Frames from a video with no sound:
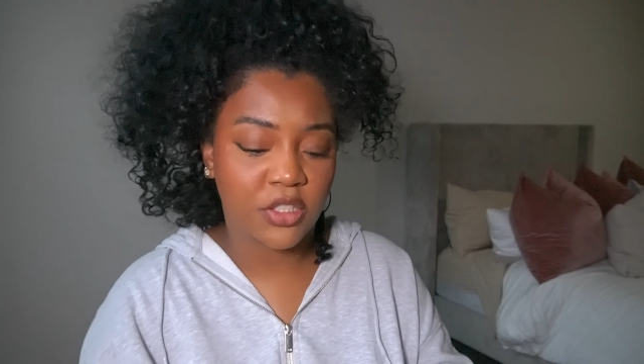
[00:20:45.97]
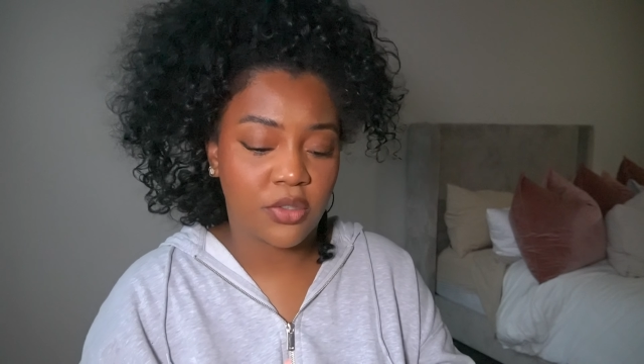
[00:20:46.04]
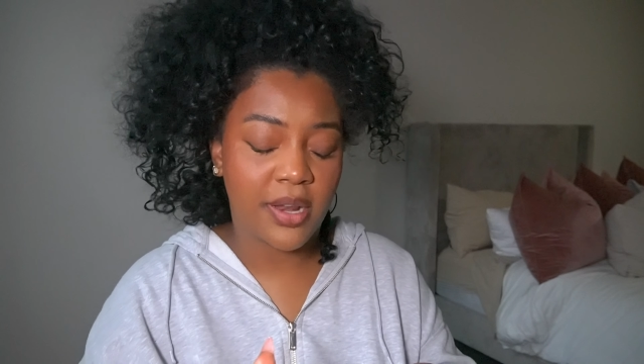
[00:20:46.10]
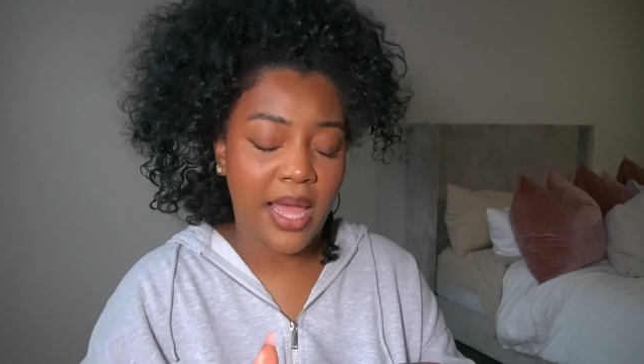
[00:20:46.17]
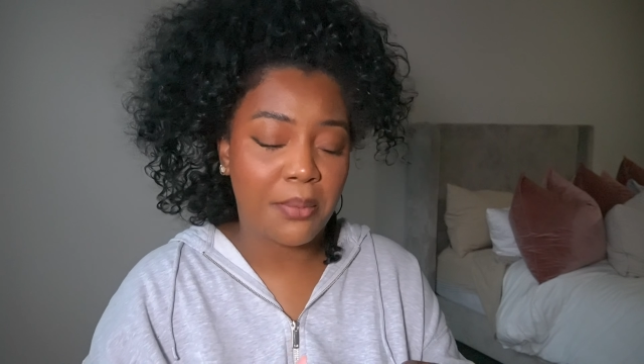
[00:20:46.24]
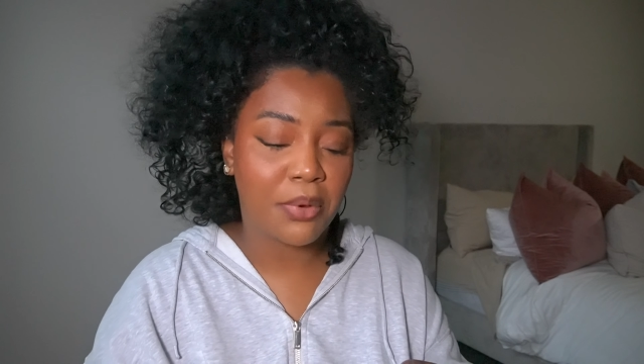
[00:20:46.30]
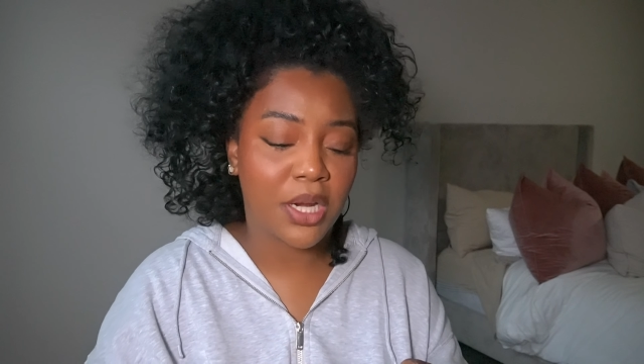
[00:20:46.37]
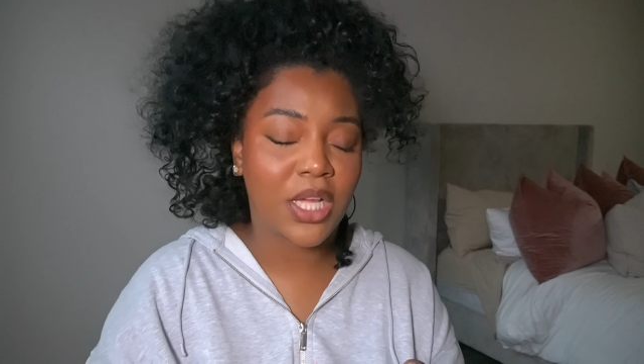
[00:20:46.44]
So
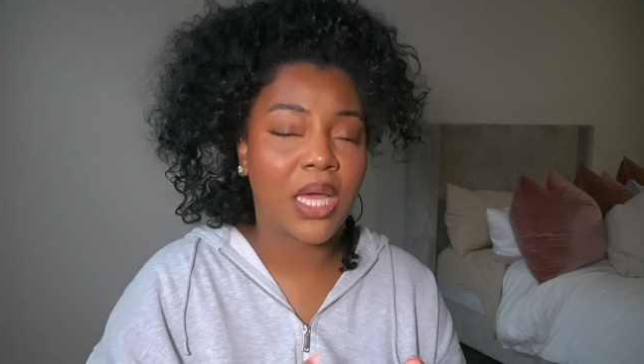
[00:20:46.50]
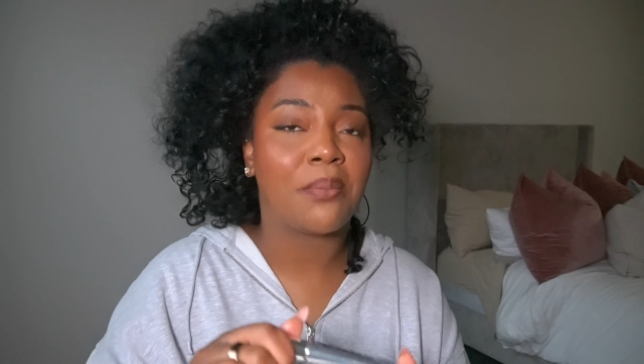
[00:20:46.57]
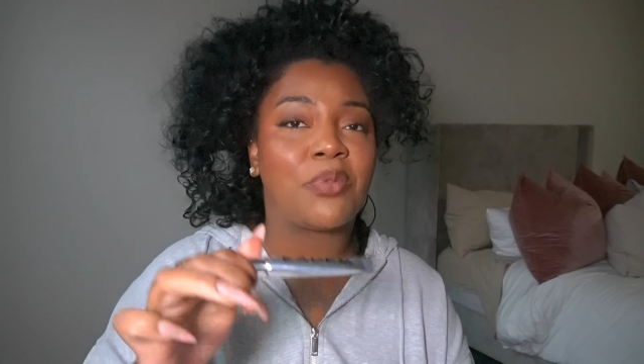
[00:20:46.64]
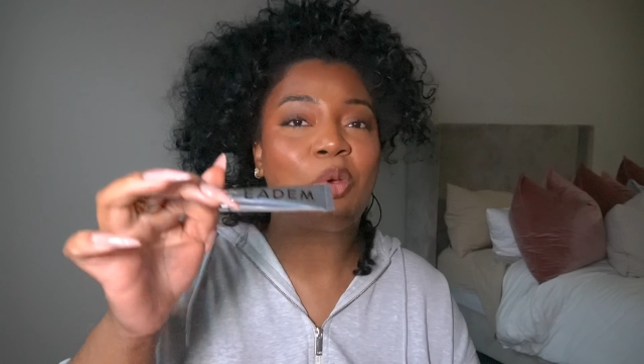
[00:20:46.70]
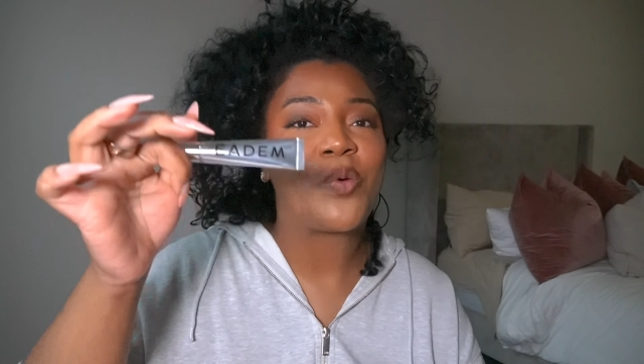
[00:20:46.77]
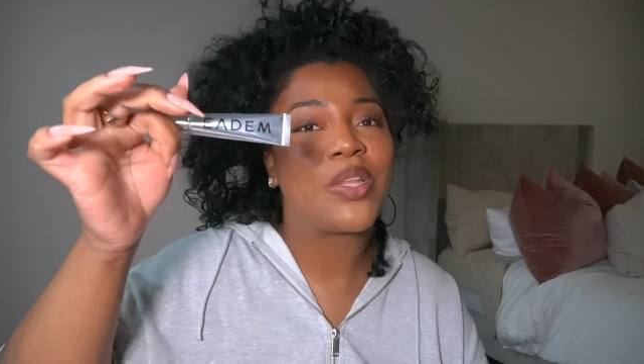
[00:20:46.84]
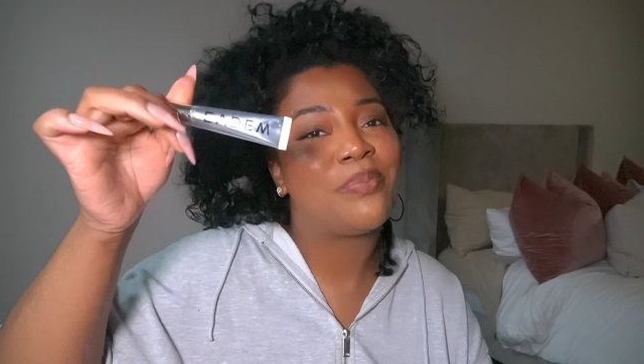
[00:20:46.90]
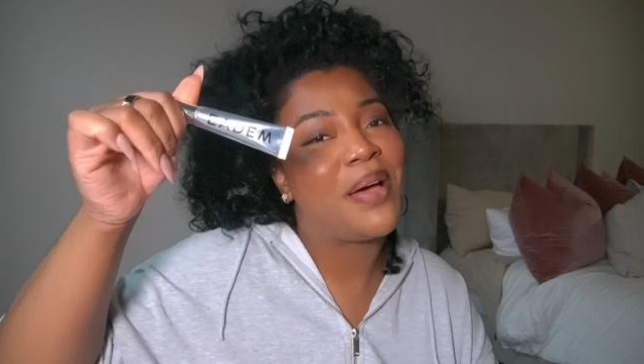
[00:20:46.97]
now I'm gonna come
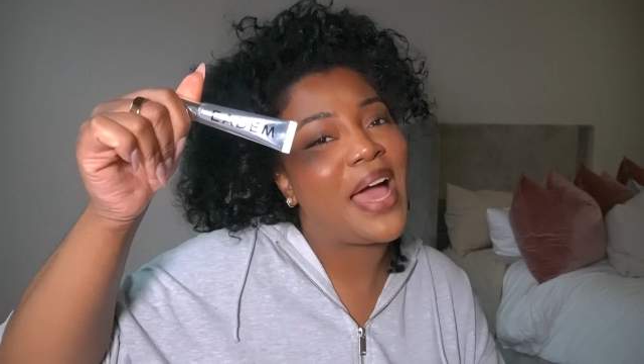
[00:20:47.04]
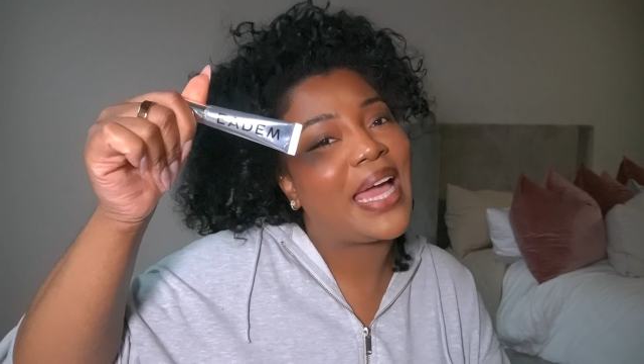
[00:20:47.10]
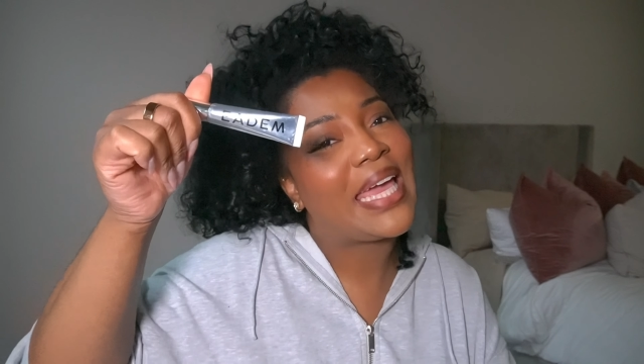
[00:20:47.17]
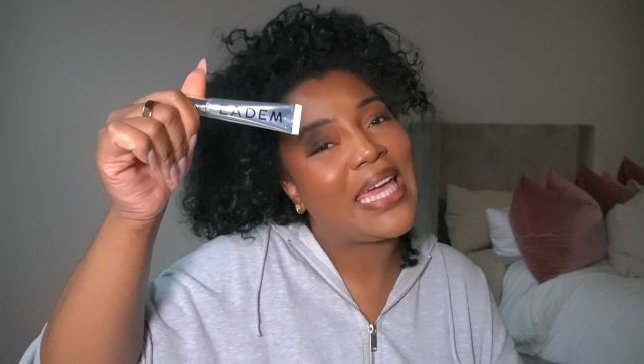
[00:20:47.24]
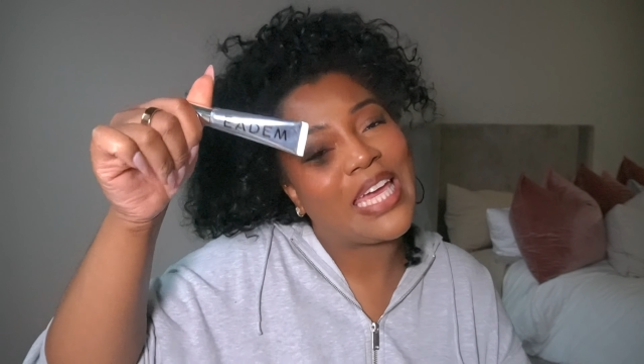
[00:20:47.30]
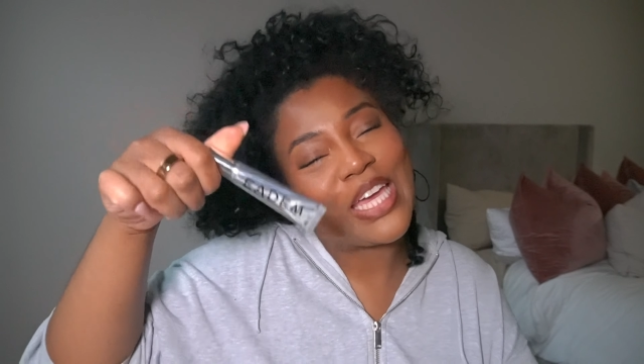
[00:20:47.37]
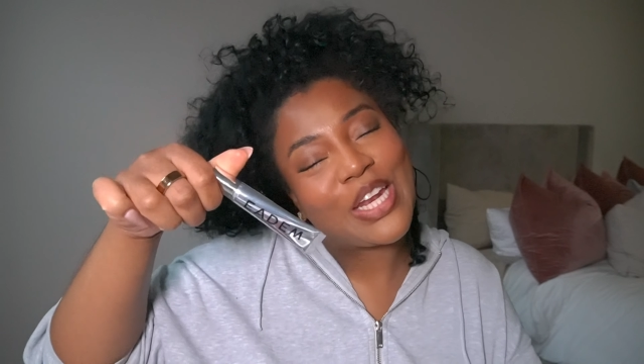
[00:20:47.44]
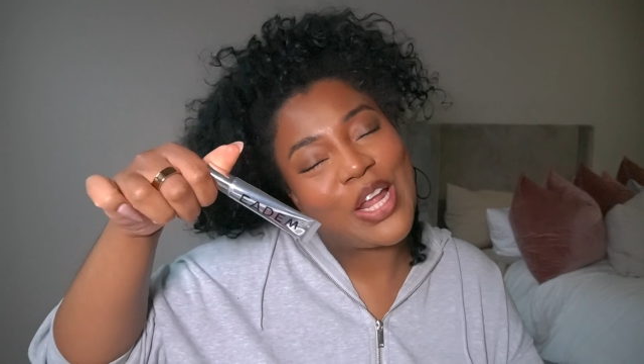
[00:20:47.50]
through with my
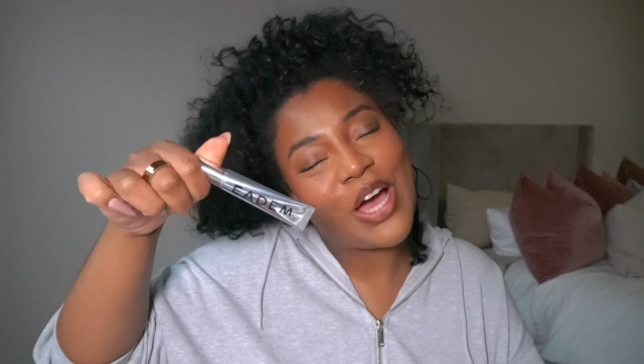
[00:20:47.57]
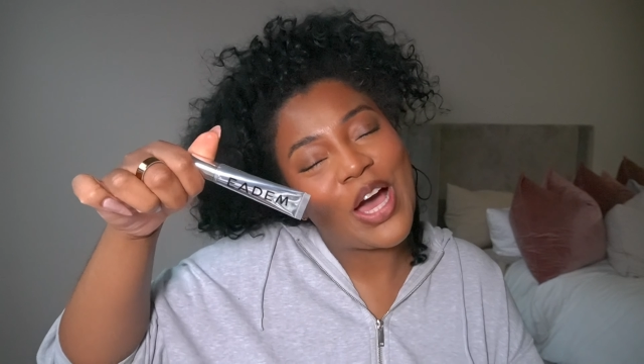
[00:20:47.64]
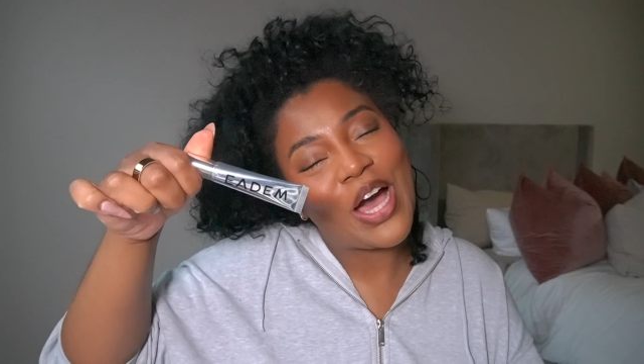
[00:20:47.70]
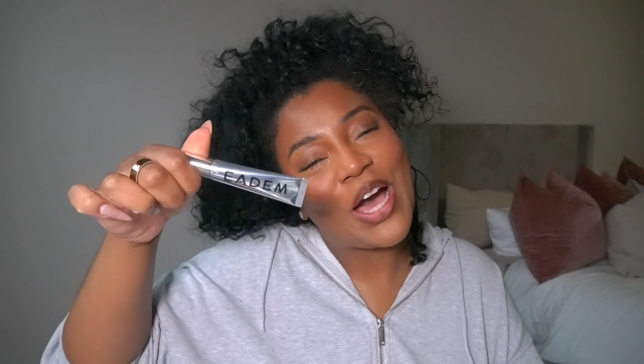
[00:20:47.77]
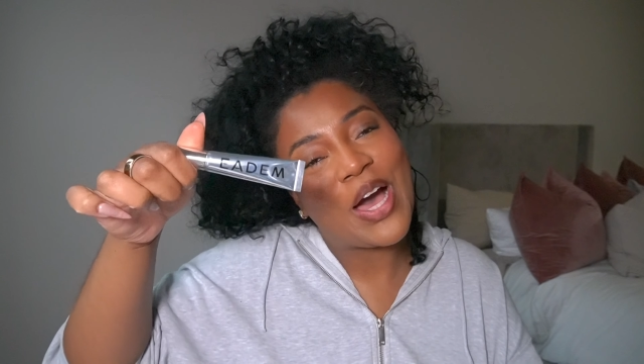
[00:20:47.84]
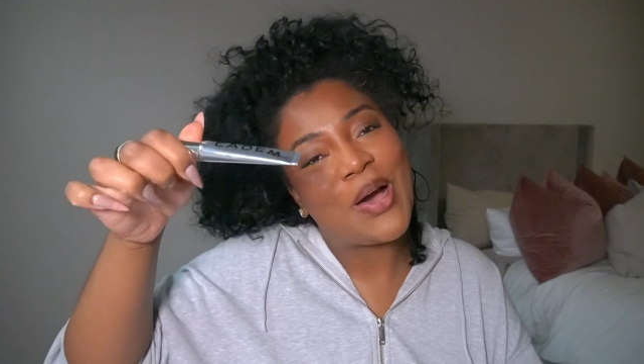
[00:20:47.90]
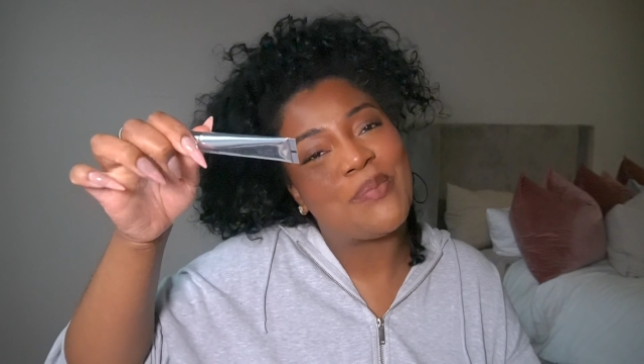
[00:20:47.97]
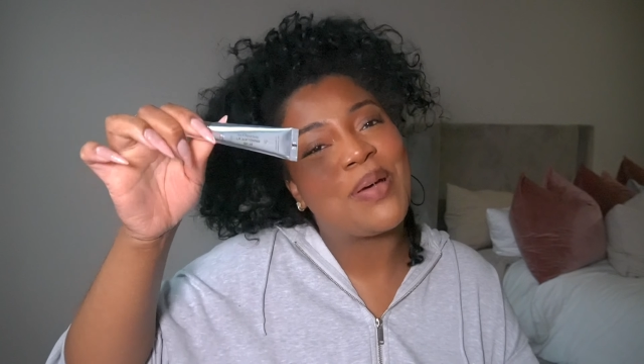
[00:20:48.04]

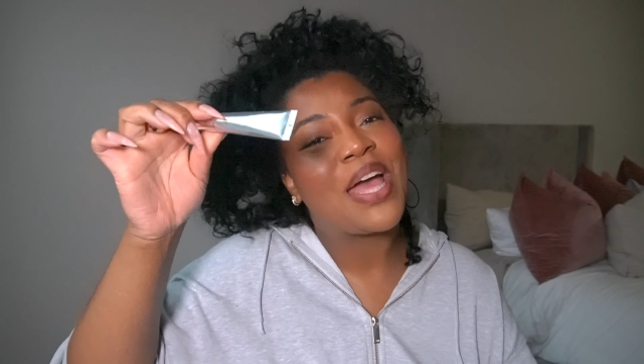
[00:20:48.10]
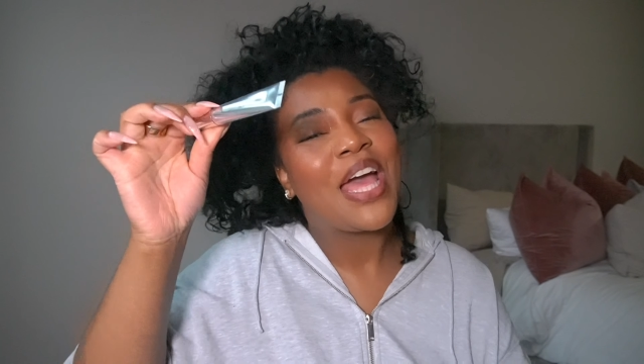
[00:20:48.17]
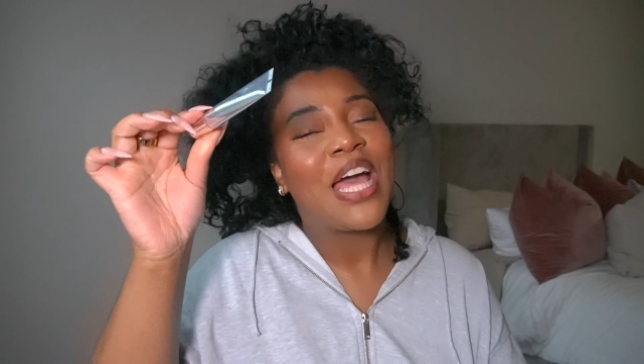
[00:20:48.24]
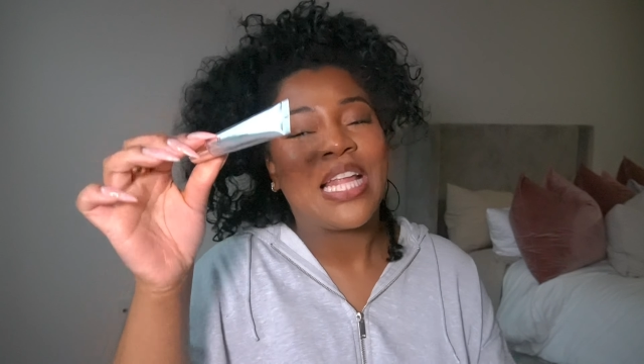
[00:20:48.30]
Eadem